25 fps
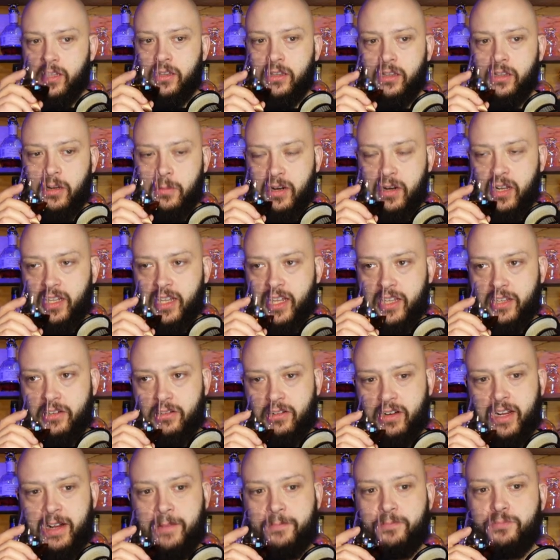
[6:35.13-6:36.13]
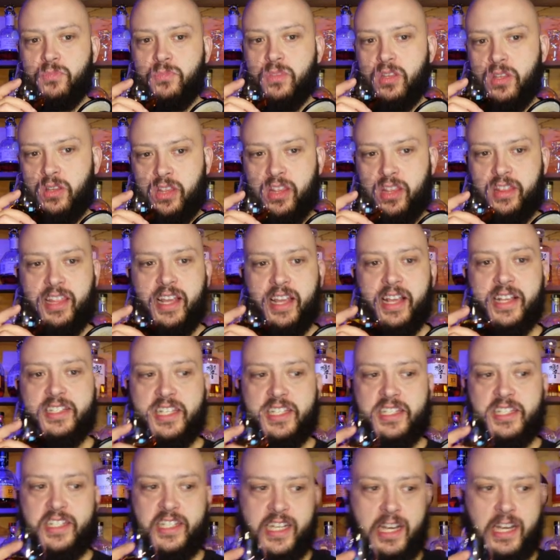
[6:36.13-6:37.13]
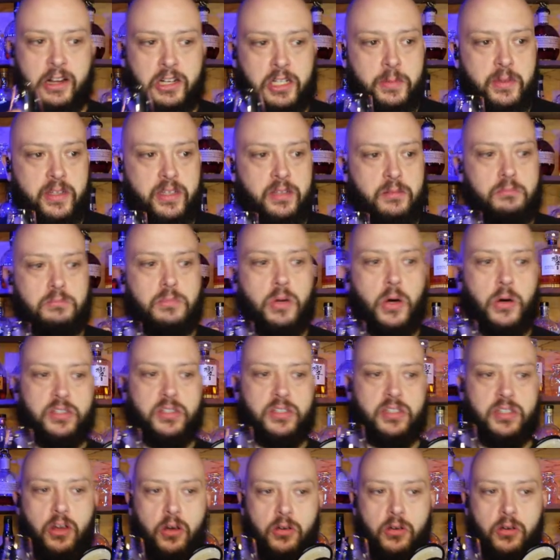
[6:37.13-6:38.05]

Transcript: A little bit of leathery. The things that stick out to me the most,